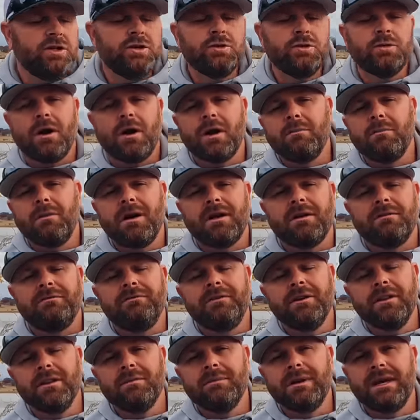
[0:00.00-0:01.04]
to our
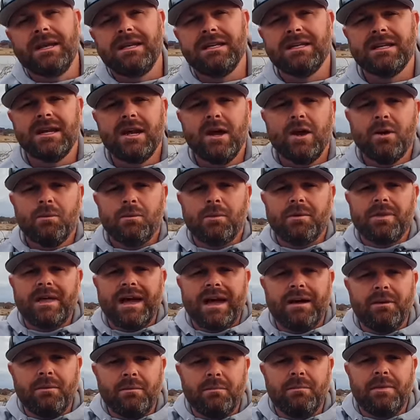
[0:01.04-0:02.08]
monofilament. Well,